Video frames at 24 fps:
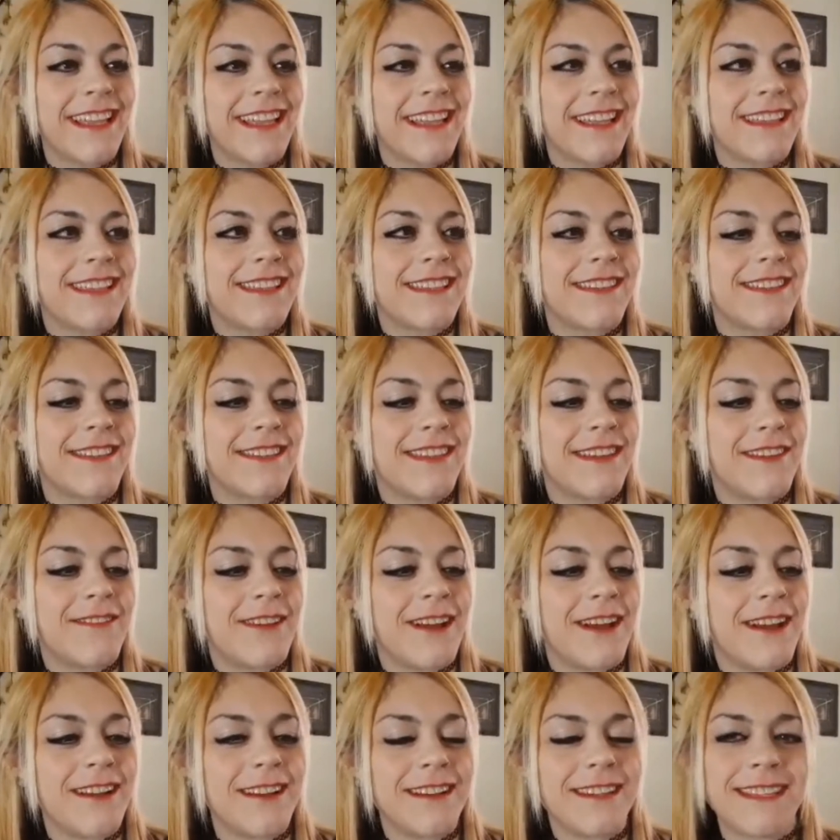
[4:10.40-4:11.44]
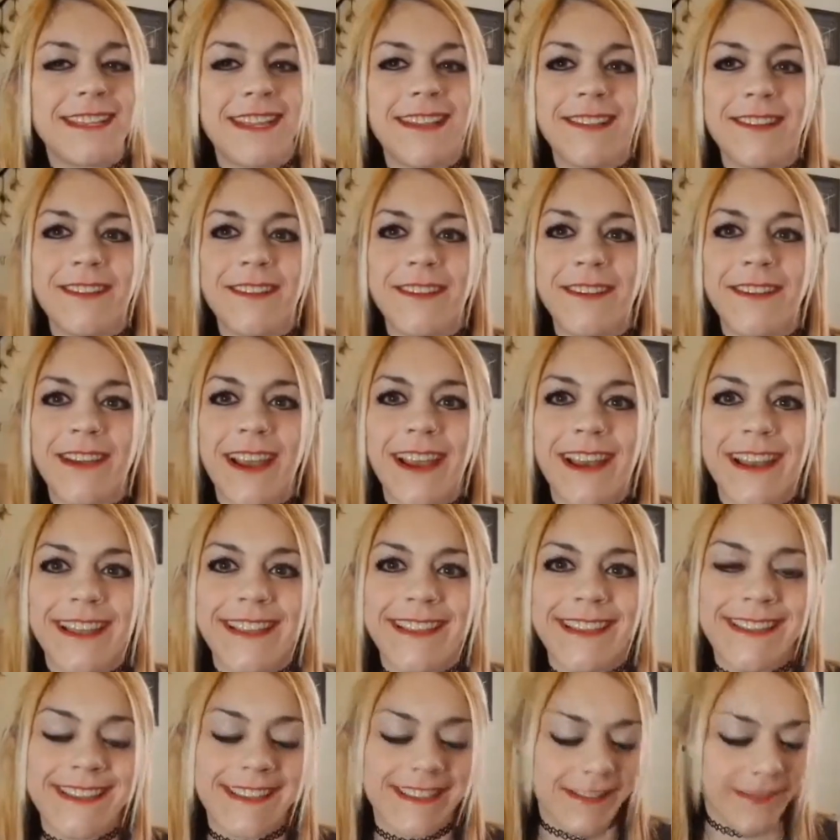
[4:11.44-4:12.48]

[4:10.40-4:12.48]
so there we are, Sailor Uranus.